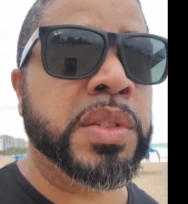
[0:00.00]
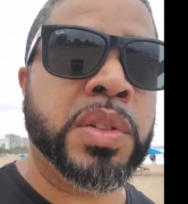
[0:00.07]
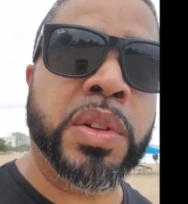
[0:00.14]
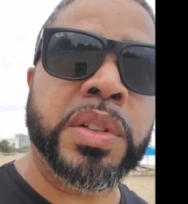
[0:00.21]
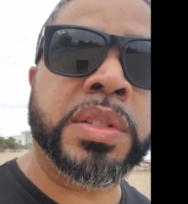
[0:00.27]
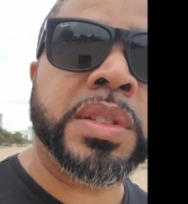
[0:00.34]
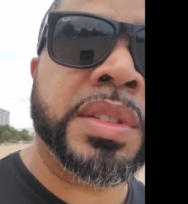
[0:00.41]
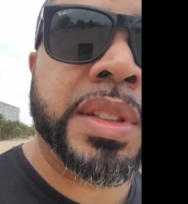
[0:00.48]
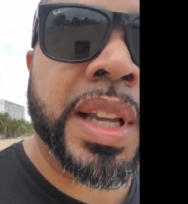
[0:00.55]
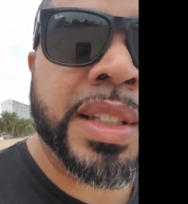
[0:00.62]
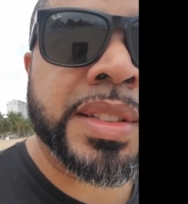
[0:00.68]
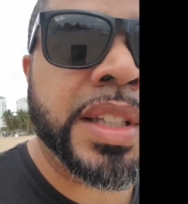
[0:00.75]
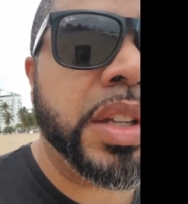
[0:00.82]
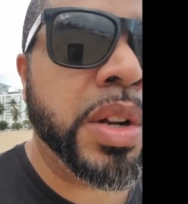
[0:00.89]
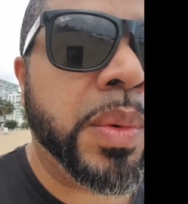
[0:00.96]
So I
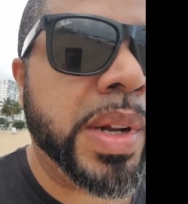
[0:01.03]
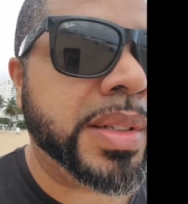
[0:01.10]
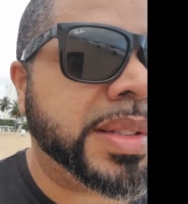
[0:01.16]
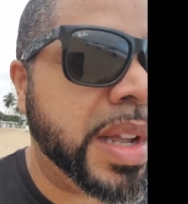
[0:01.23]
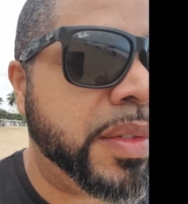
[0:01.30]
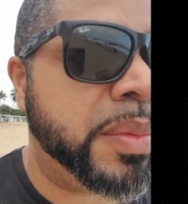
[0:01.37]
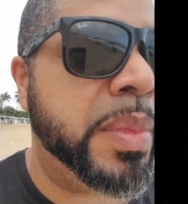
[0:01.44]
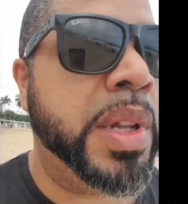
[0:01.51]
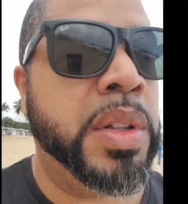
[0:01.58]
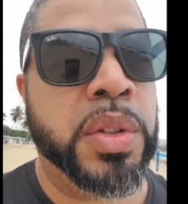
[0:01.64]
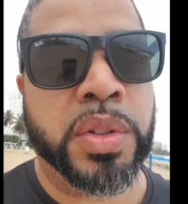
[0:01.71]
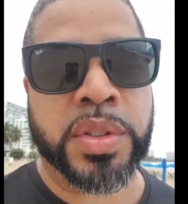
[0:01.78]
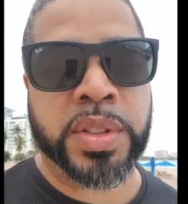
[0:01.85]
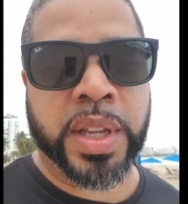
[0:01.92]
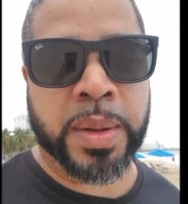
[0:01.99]
said, you know what, it's time for me to do
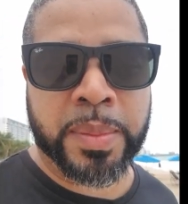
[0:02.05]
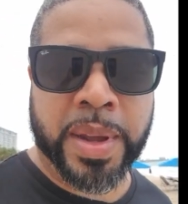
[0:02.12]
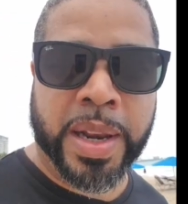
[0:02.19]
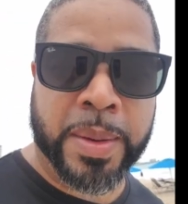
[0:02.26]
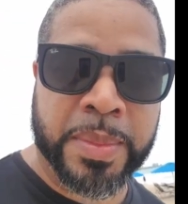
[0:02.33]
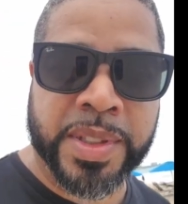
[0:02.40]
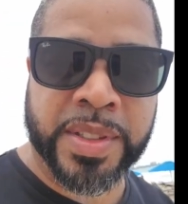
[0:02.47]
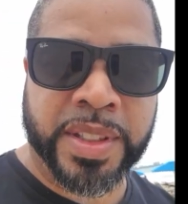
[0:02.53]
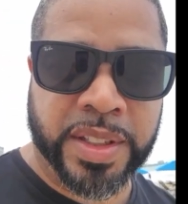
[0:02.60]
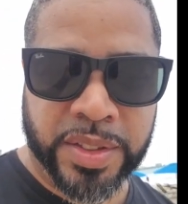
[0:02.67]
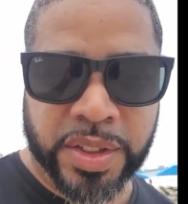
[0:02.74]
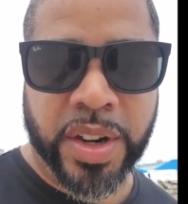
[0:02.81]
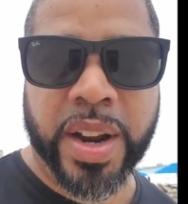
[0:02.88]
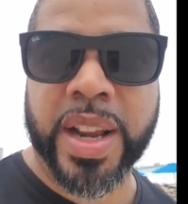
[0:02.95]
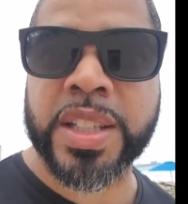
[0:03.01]
the same. My name is
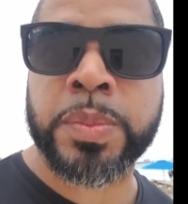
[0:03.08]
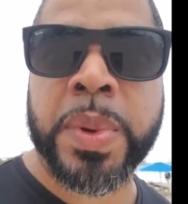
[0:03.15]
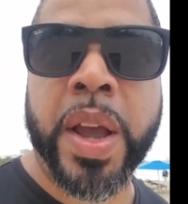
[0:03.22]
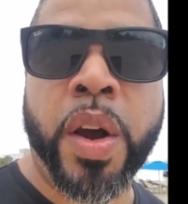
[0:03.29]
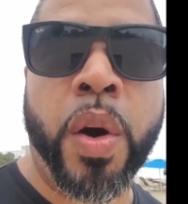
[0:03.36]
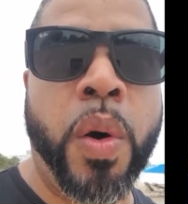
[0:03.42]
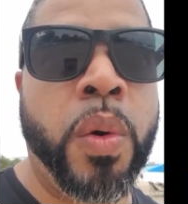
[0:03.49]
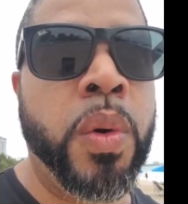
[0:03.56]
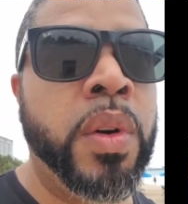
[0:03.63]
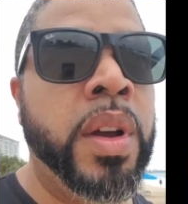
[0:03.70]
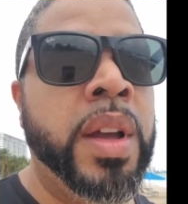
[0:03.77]
Caesar Espejo,